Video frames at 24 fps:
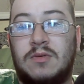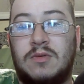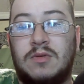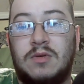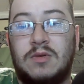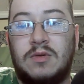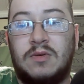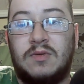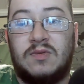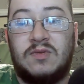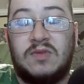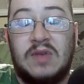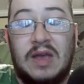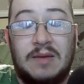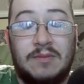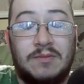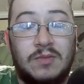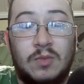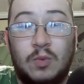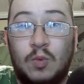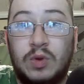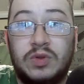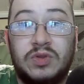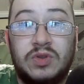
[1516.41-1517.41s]

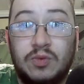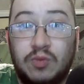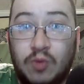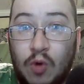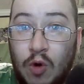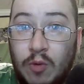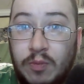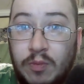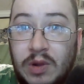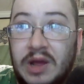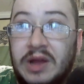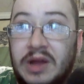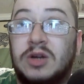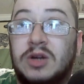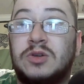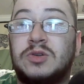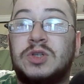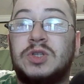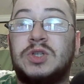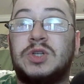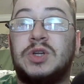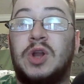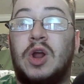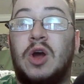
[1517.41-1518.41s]
Same with the role
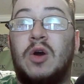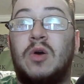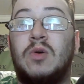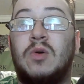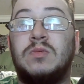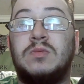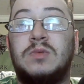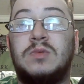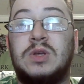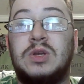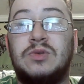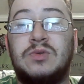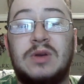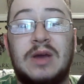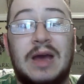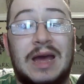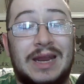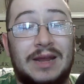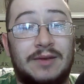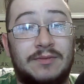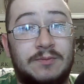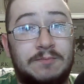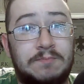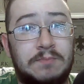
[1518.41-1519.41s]
players. You kind
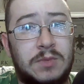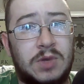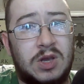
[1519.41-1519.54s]
of